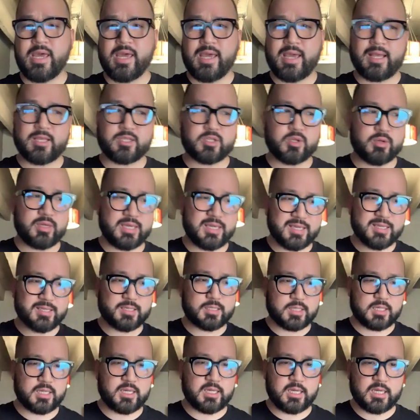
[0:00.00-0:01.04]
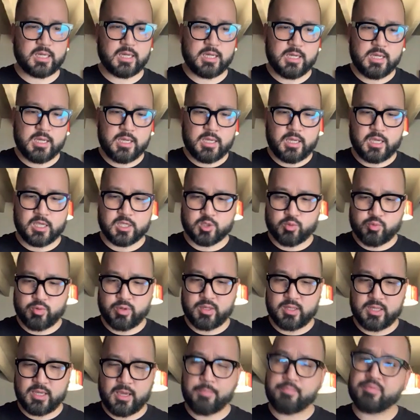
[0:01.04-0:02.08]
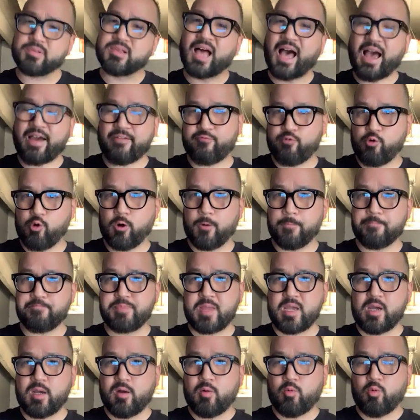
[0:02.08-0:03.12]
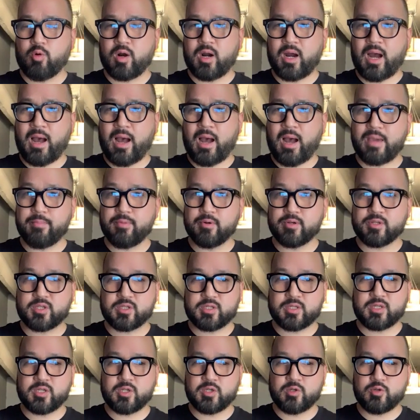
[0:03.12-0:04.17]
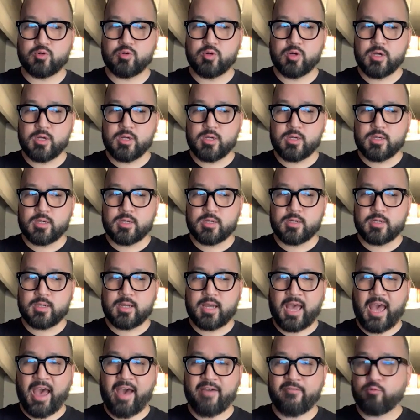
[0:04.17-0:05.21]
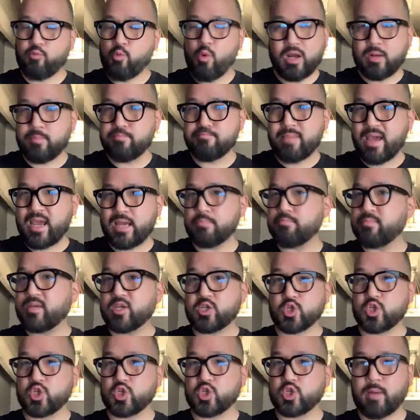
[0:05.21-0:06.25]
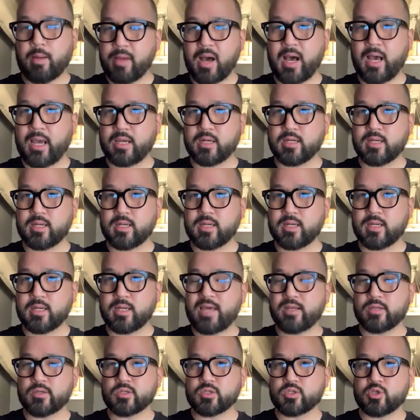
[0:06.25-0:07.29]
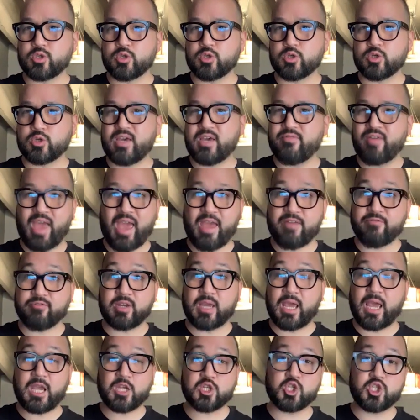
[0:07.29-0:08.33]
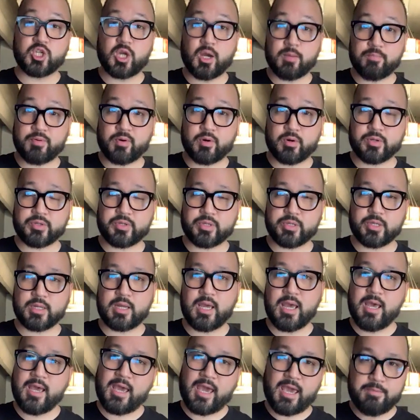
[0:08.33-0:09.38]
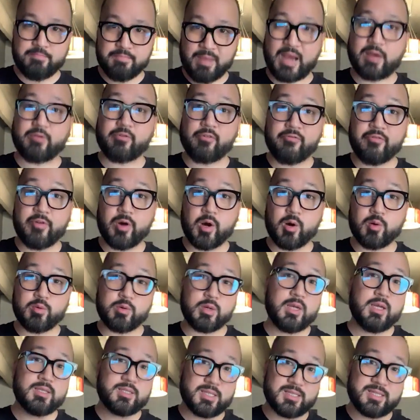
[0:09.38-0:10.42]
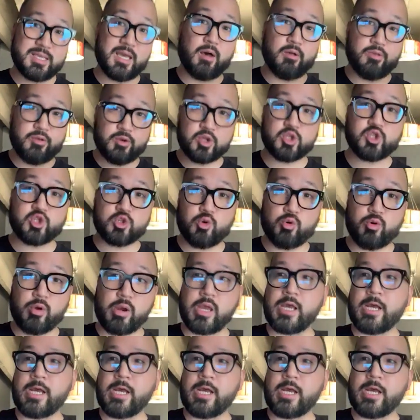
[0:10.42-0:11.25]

And so E S T is really a platform where I'm able to have one main mission in my mind, and that is to give every Asian young person a microphone to tell their story.